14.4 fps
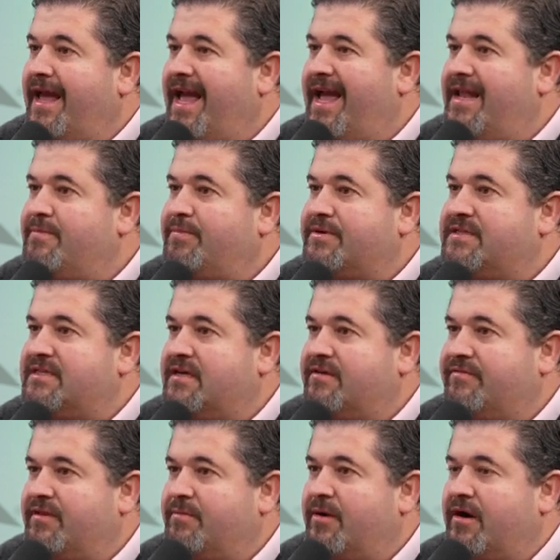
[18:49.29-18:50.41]
80%
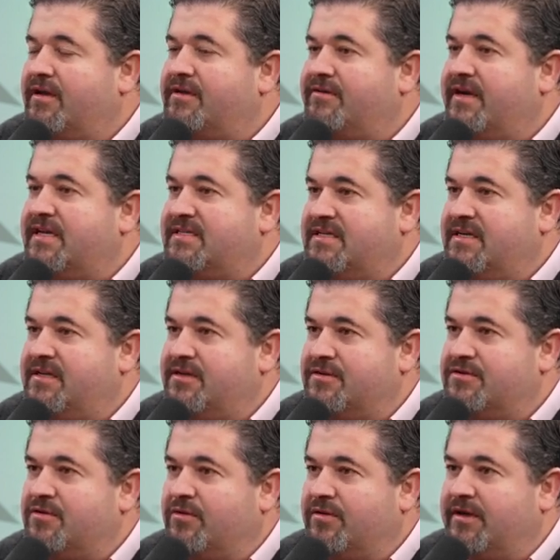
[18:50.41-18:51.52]
of them are under 18
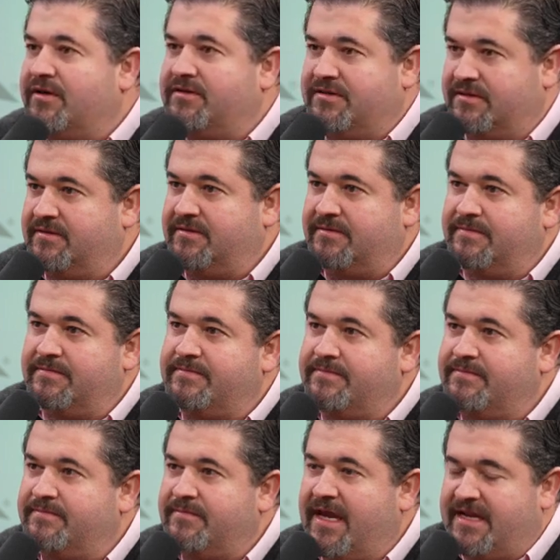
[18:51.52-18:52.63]
years old, Erton,
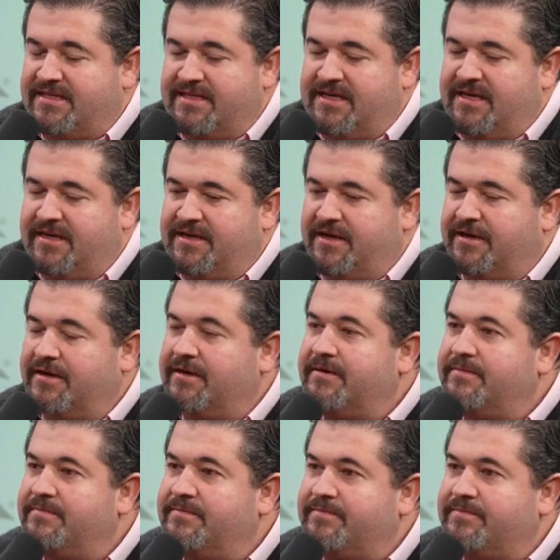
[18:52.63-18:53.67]
18 and younger.